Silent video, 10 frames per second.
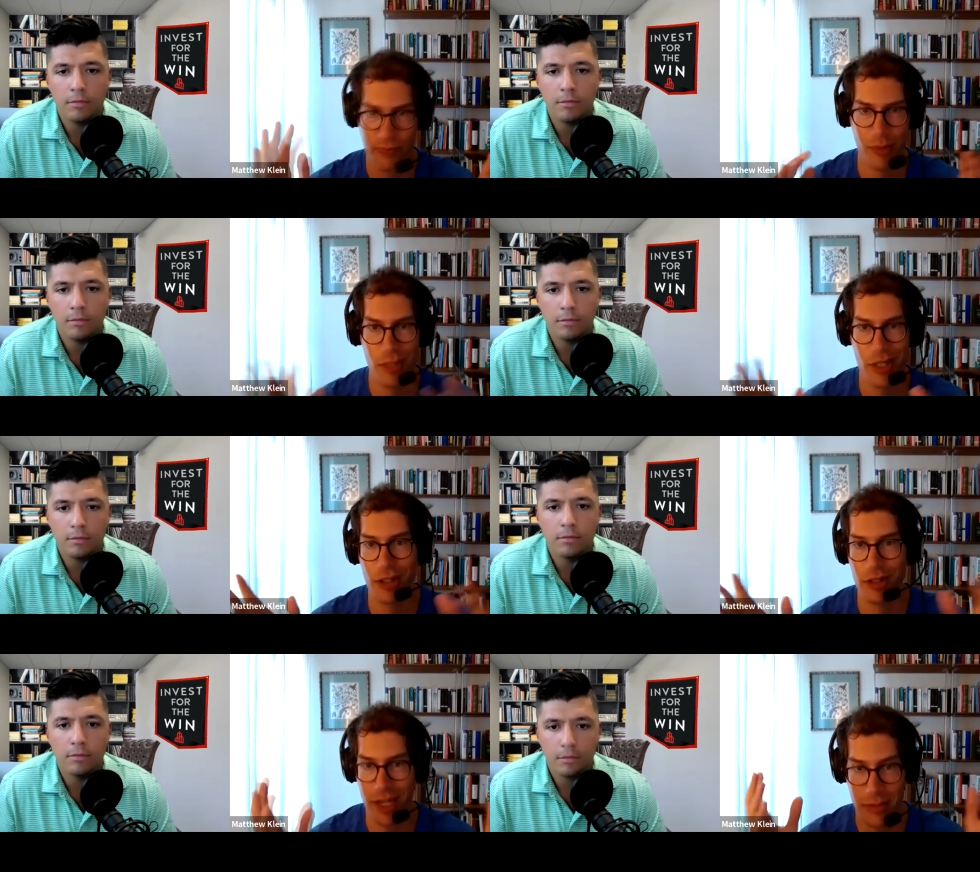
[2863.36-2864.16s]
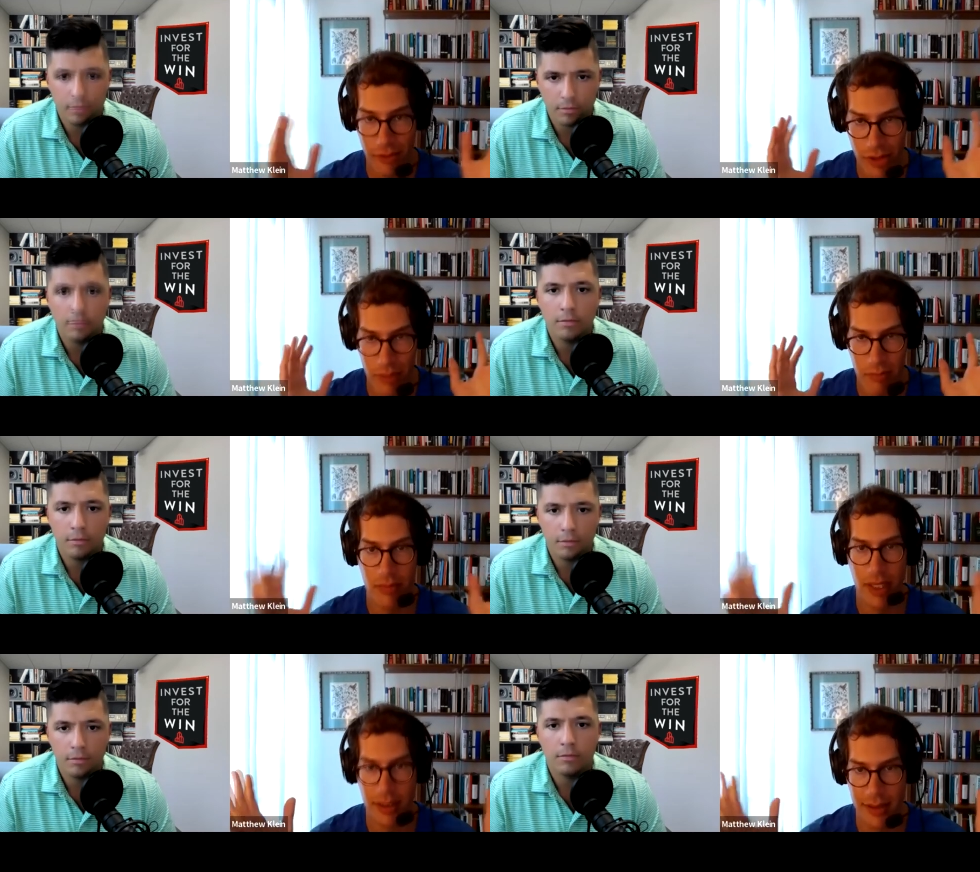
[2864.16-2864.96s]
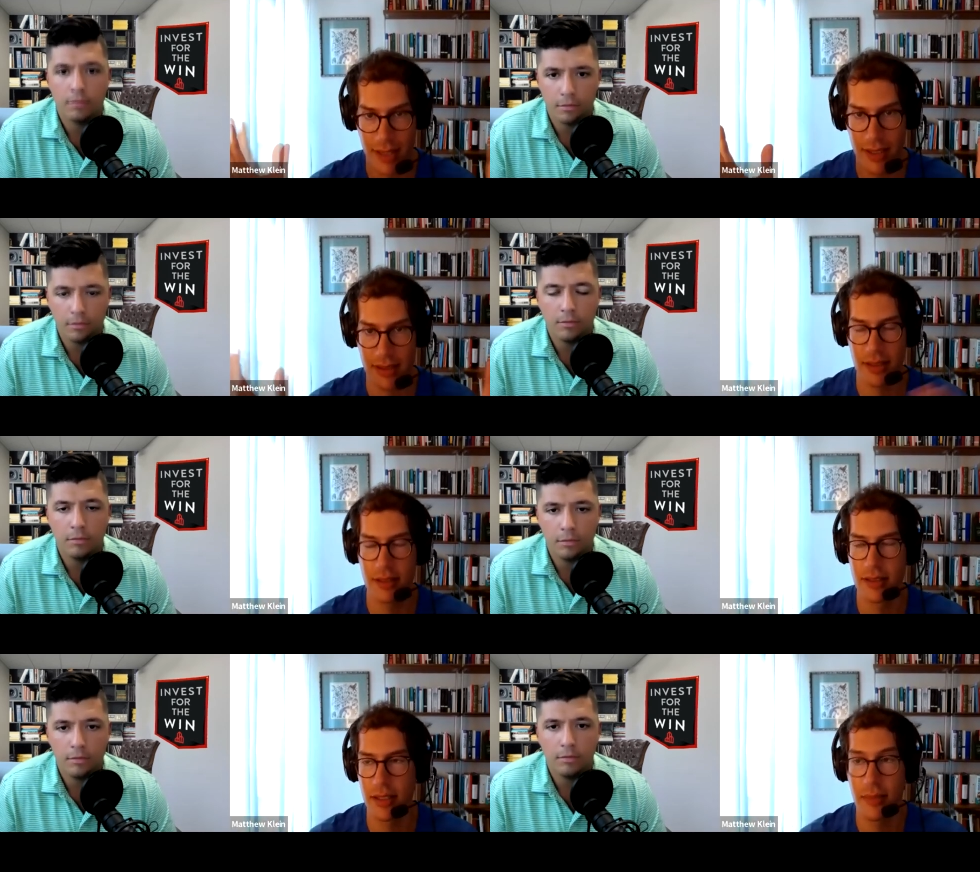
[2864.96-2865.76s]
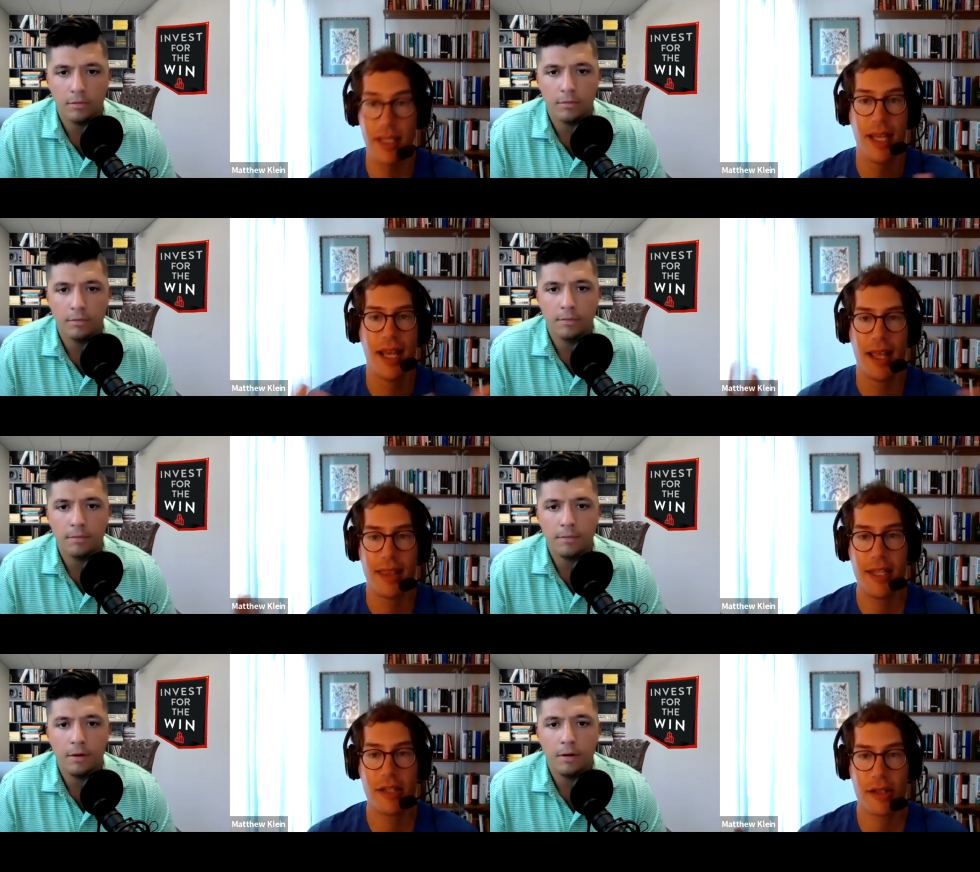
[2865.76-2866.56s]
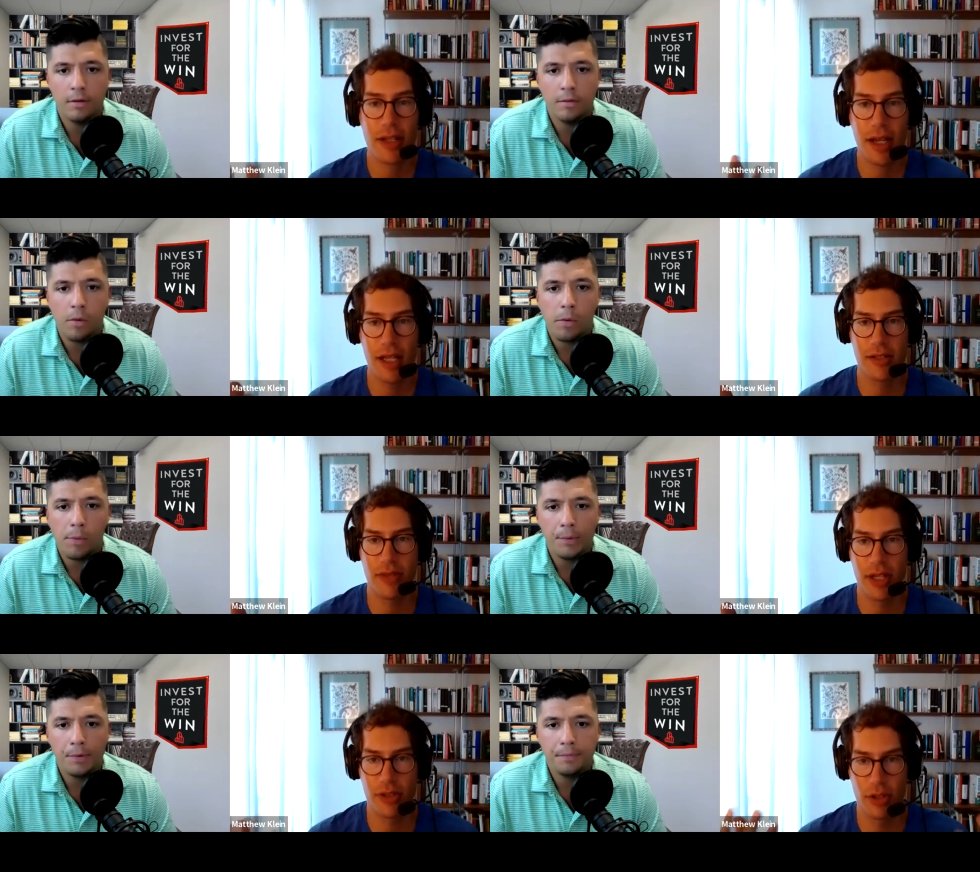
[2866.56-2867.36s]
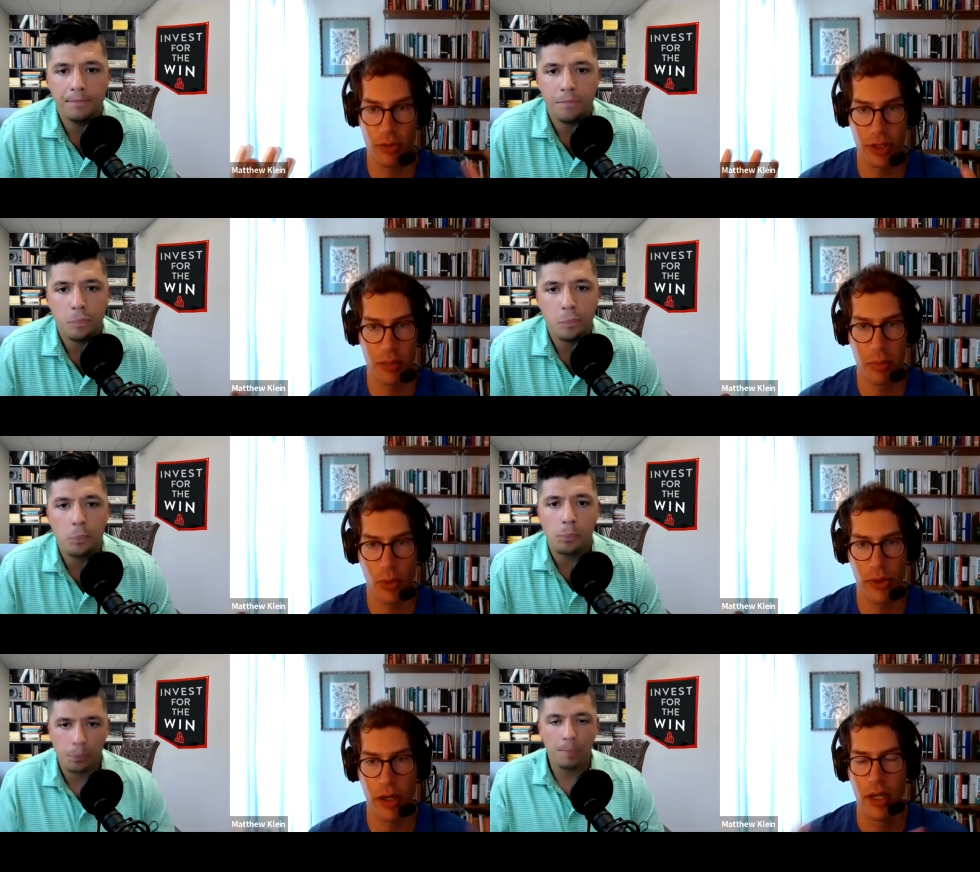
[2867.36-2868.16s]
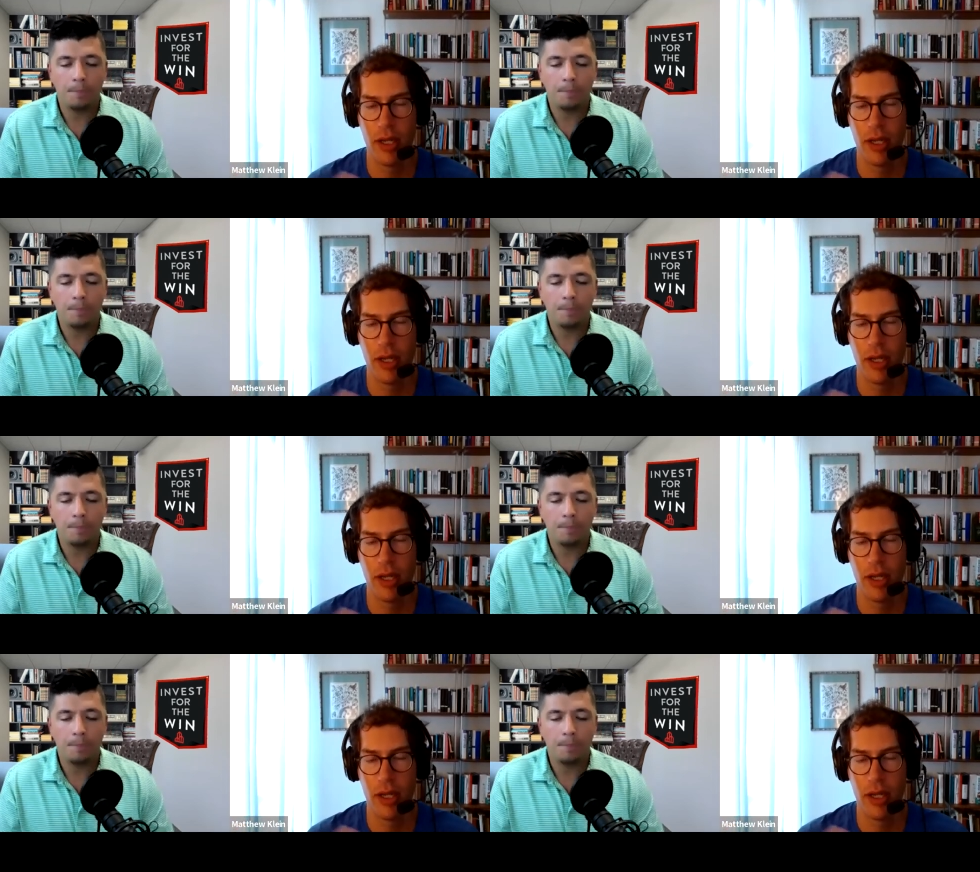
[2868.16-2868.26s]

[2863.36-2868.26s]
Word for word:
Speaker 1: particular facts but very like kind of skills and i mean these are the kinds of things that are really important